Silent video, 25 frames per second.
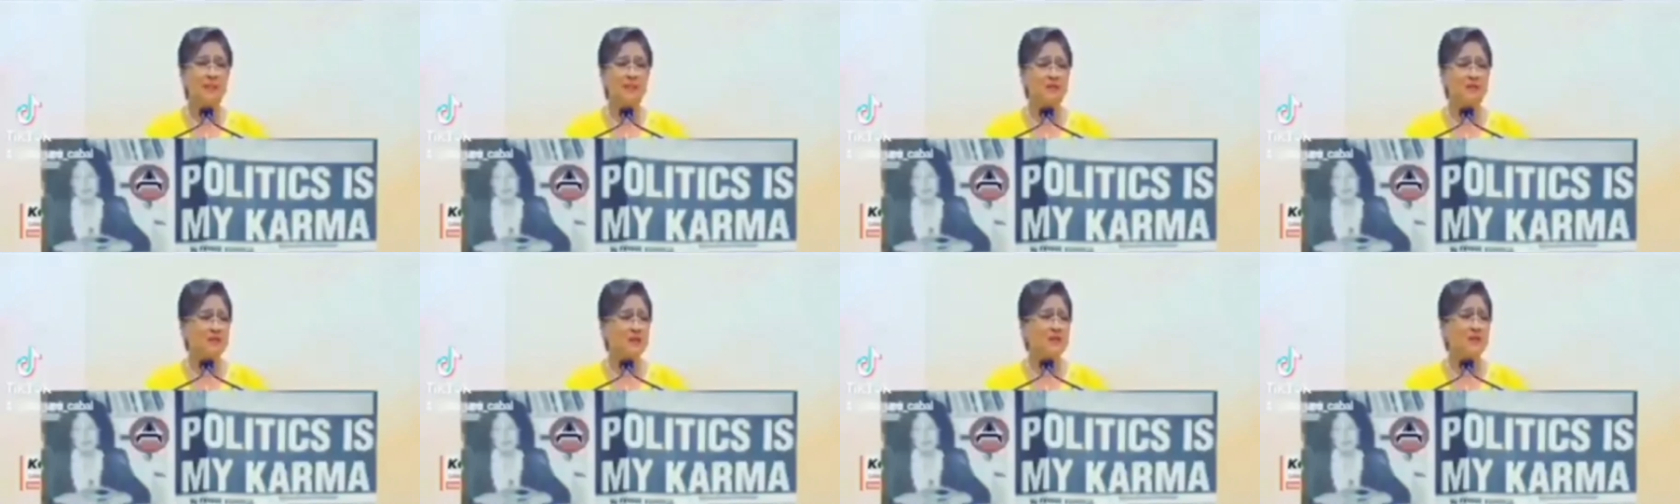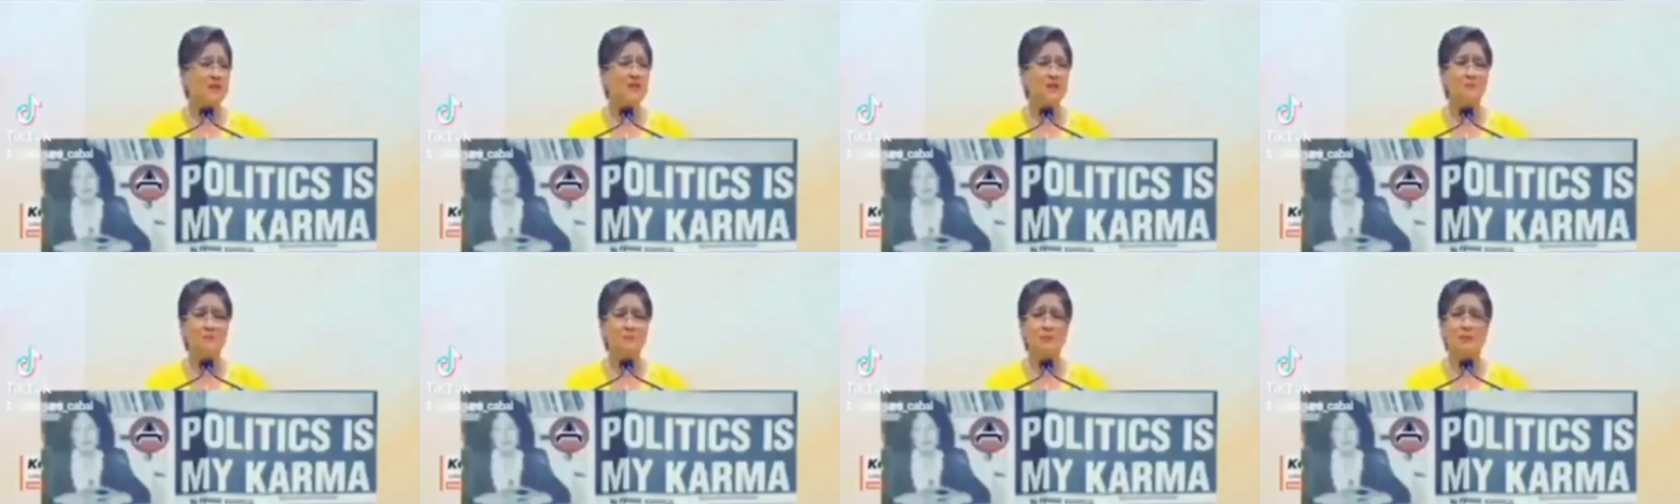You say
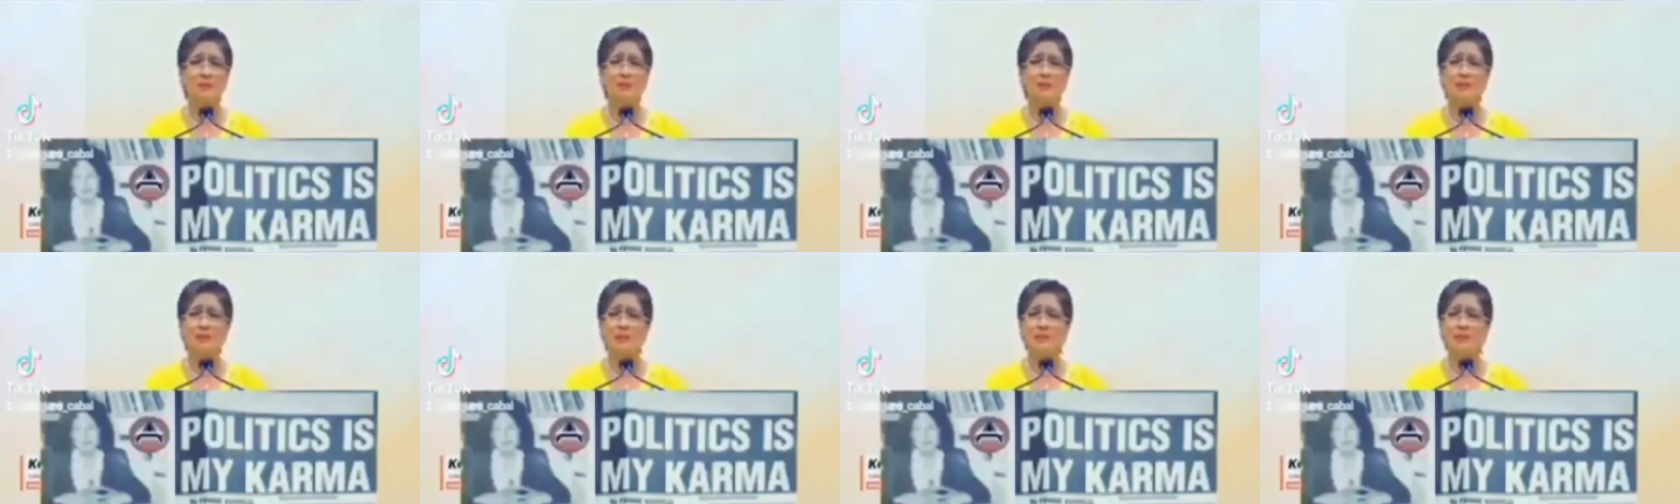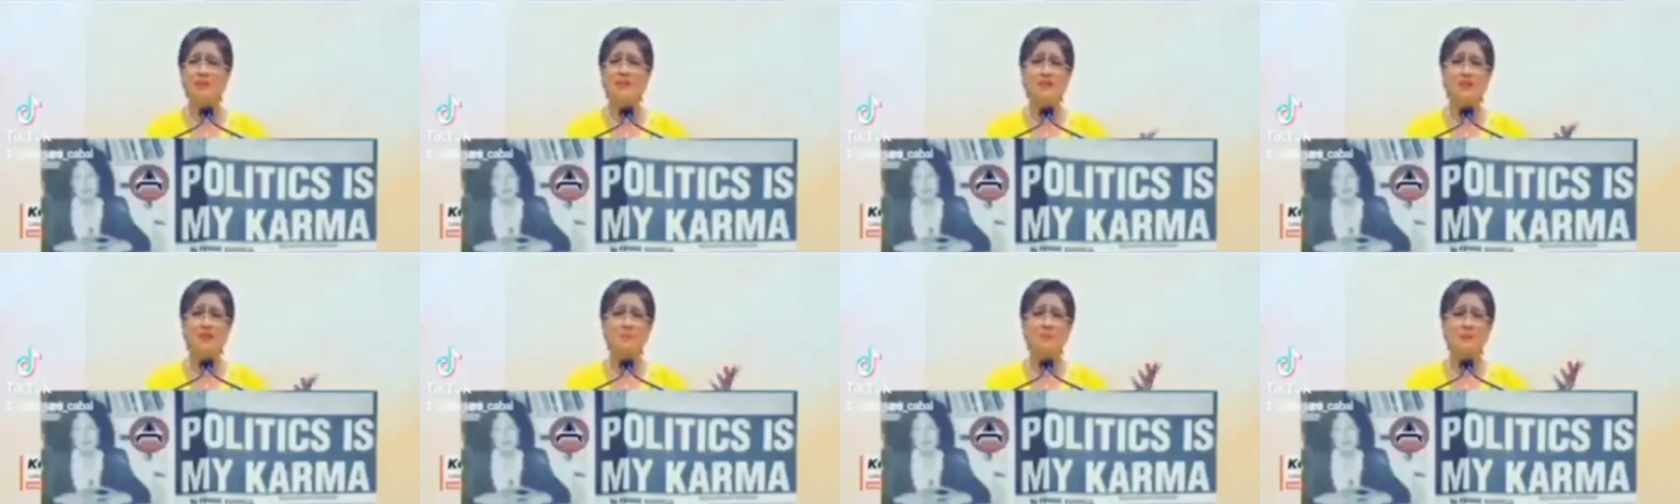you support
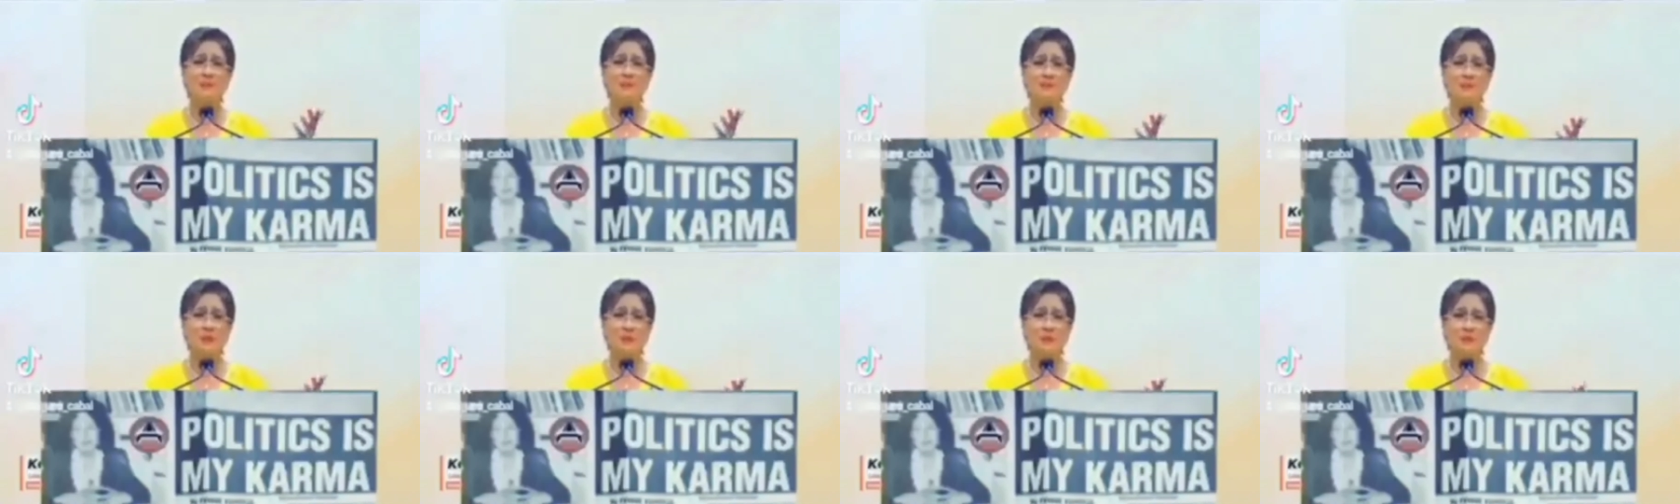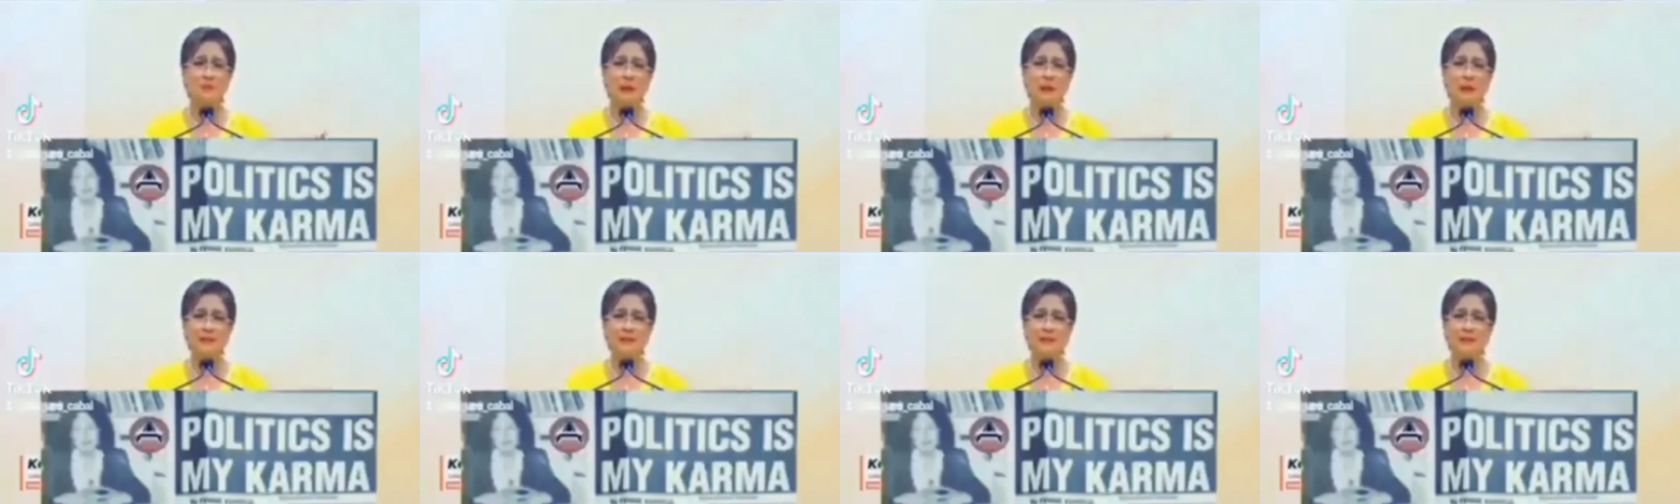country before
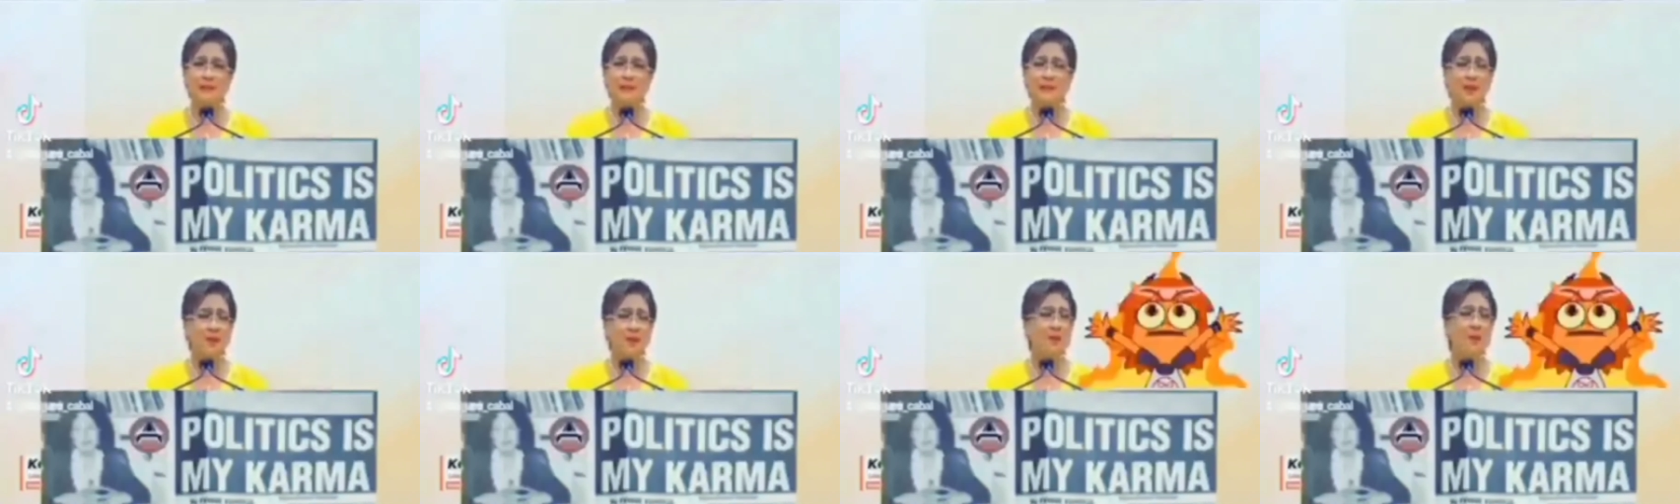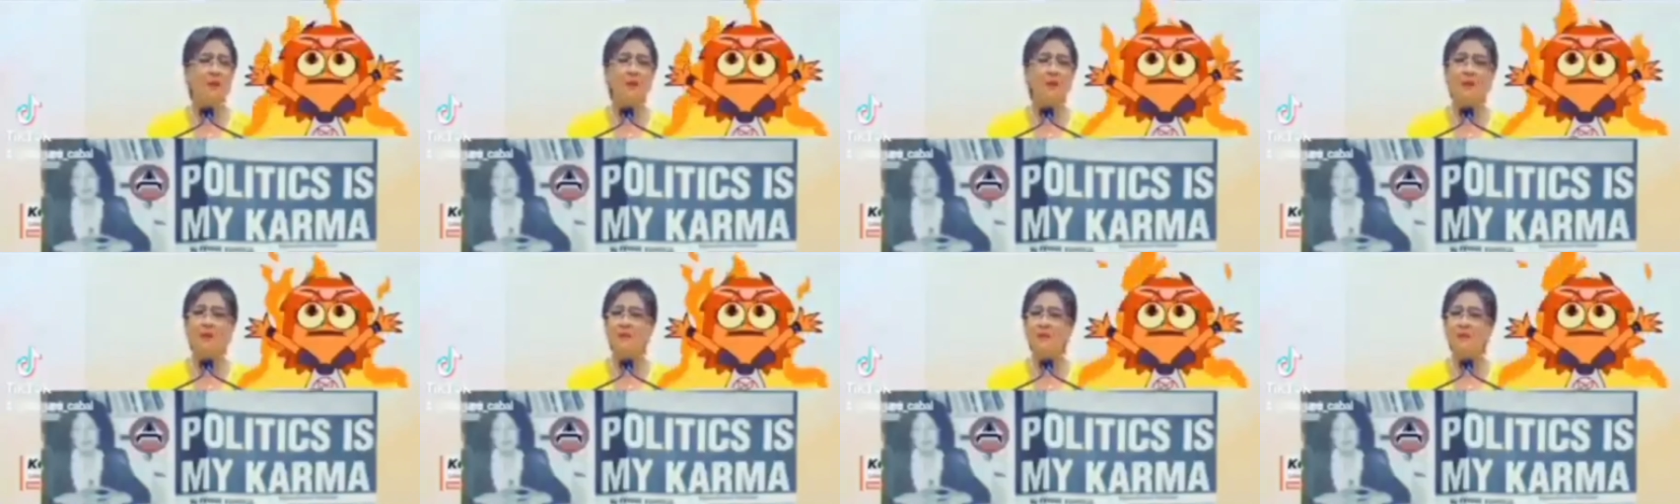party.
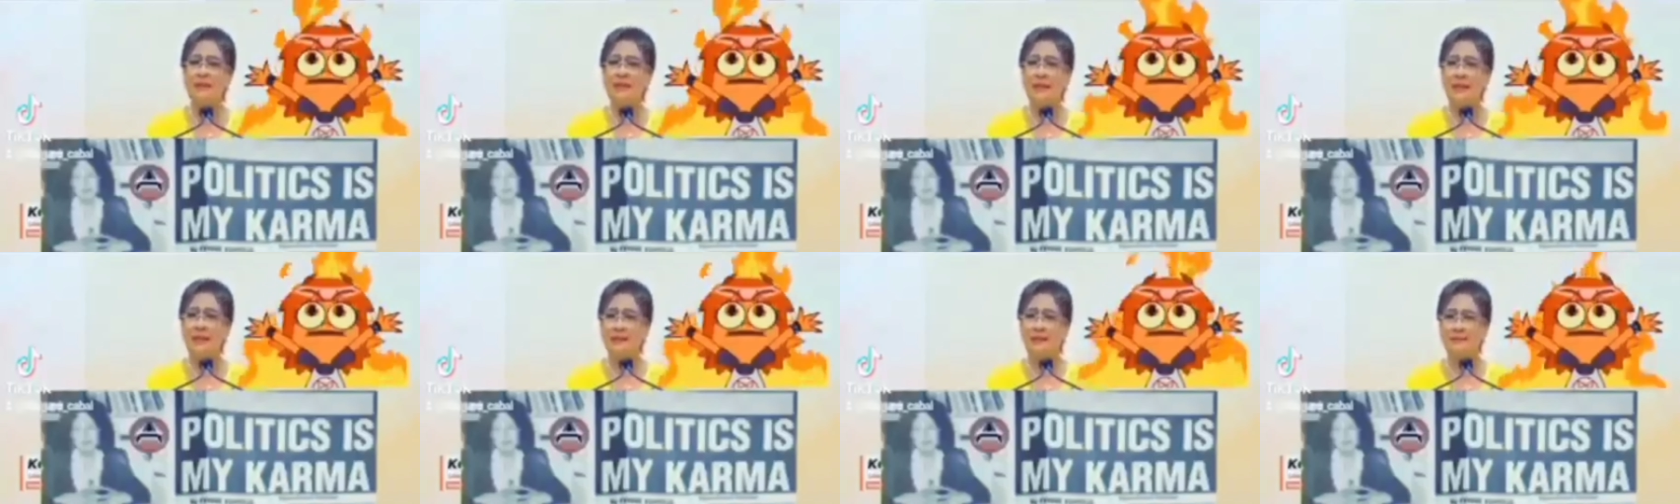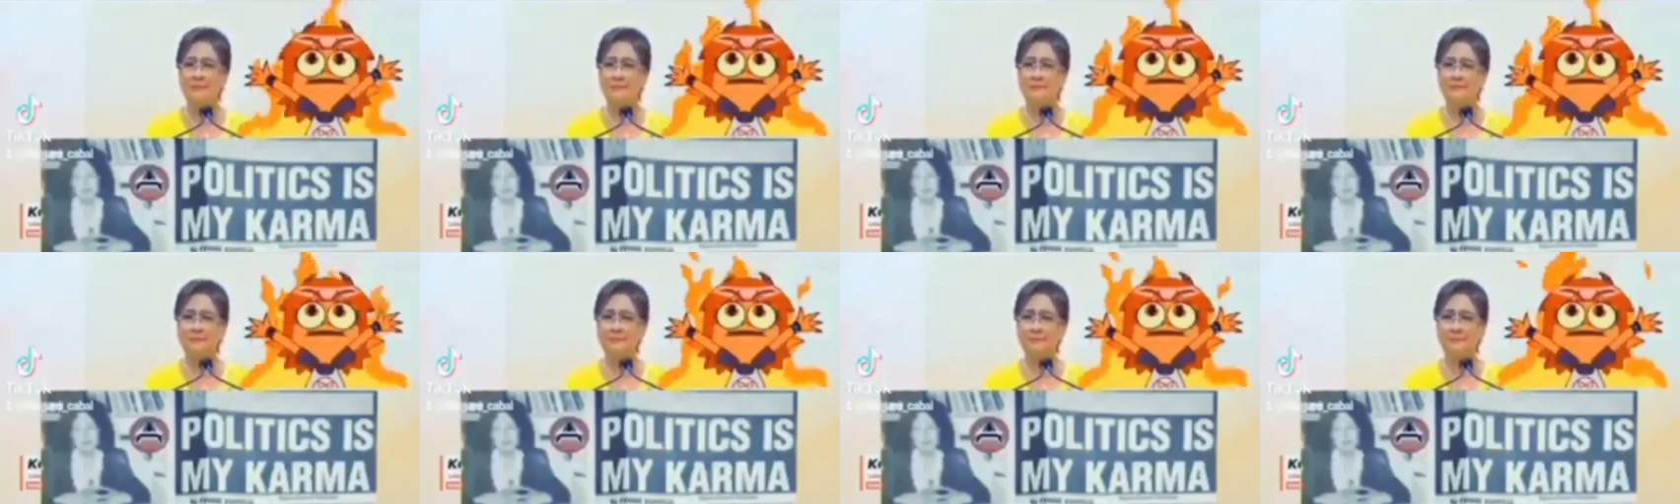Well, go to hell.
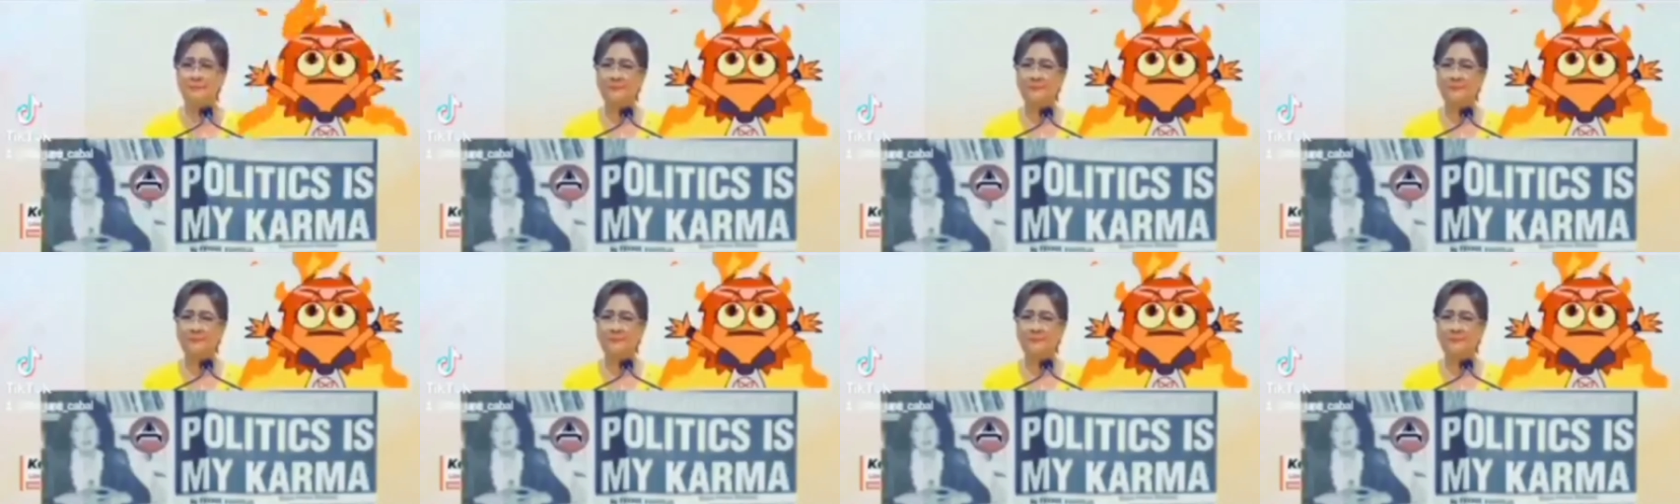